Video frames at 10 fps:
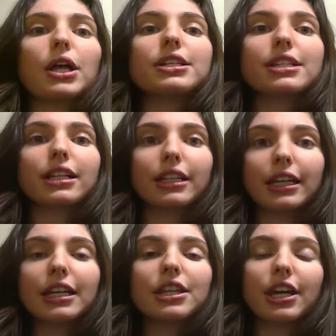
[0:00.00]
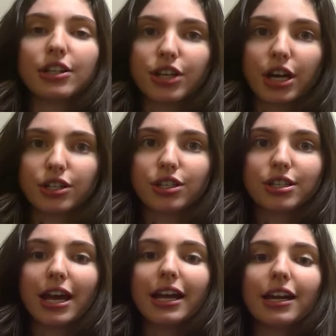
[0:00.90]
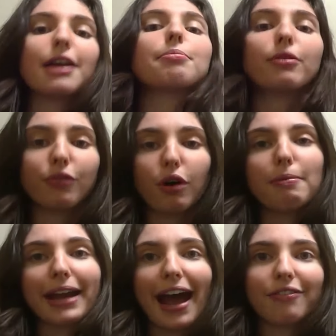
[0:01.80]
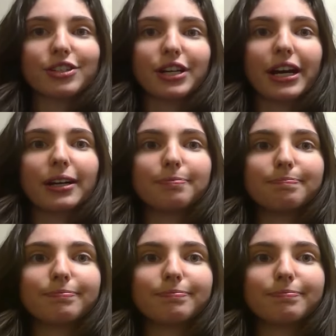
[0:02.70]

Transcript: well as cleaning the injection site and performing aftercare.